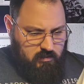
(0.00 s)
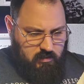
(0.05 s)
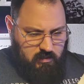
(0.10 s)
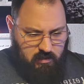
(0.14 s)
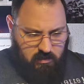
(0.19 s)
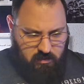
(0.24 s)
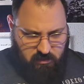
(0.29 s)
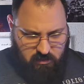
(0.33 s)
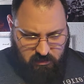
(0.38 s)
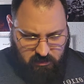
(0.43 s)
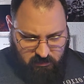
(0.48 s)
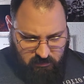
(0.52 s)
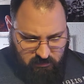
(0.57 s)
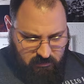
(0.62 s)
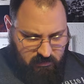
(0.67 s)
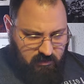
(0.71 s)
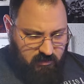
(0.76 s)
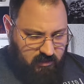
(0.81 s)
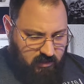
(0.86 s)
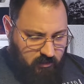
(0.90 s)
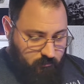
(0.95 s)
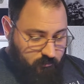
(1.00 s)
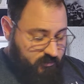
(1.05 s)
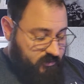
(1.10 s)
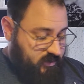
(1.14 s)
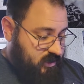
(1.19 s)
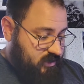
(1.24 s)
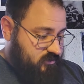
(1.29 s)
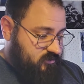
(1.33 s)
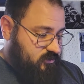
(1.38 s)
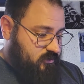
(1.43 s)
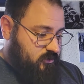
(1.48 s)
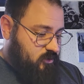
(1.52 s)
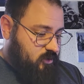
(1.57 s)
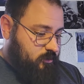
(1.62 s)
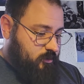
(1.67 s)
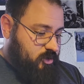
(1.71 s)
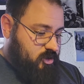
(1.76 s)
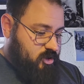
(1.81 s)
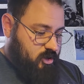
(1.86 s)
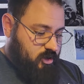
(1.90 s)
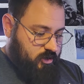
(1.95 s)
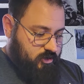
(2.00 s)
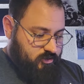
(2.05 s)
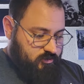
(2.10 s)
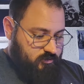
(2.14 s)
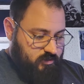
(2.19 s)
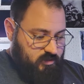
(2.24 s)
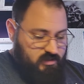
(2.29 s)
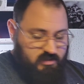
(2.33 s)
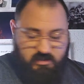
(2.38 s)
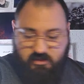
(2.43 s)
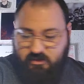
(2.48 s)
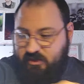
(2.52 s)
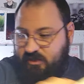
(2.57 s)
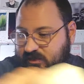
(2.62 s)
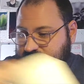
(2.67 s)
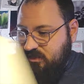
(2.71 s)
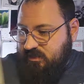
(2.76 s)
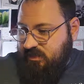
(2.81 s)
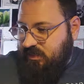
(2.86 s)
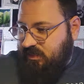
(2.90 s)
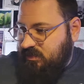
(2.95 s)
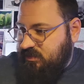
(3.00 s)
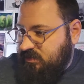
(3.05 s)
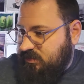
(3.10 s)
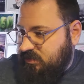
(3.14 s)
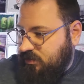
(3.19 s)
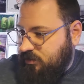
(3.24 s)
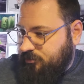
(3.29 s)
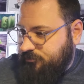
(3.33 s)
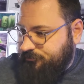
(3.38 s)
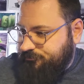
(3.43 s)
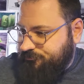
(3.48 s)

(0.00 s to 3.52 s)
And it did come with an extra normal cartridge, so that's nice.